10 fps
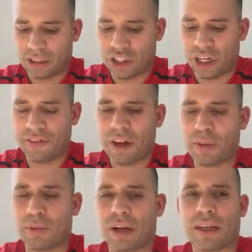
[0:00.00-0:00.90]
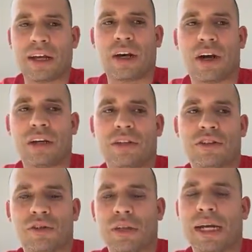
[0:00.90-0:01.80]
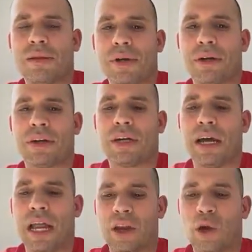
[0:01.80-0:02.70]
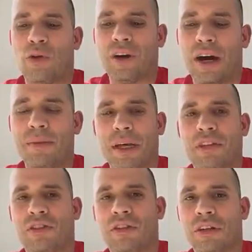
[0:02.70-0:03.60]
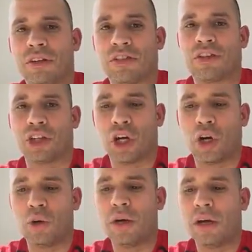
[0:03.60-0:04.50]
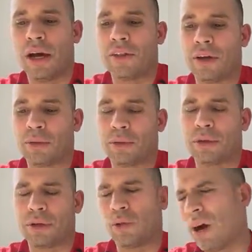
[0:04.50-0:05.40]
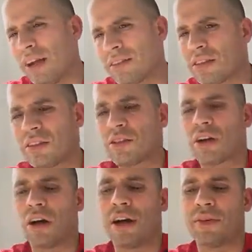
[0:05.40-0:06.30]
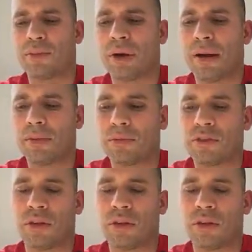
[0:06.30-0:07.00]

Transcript: Chevy brought that car to Latin America, and Nova means doesn't go, and they were wondering, why is this car having problems?